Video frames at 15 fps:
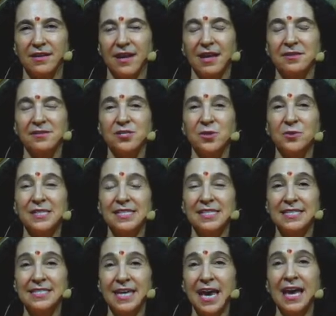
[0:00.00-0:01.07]
And so it's
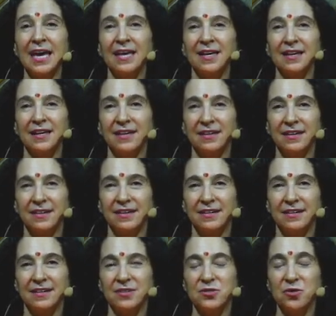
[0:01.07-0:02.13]
a day
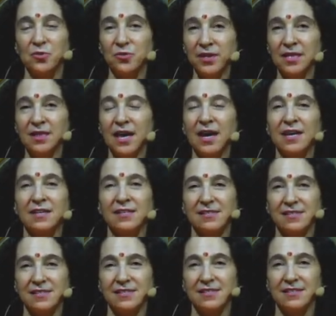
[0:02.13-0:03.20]
to
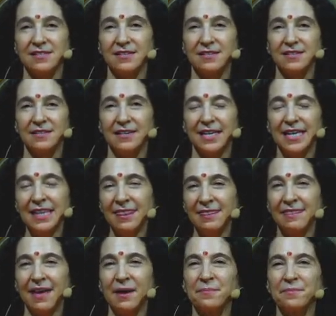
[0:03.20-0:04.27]
realize in
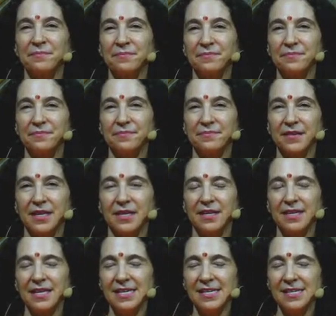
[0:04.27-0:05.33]
them
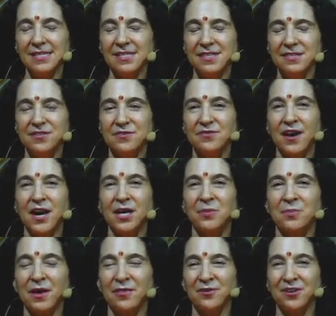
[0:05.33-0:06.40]
is the divine
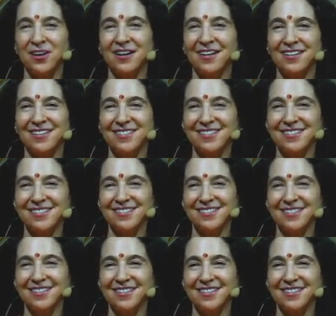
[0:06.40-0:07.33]
Mother Goddess.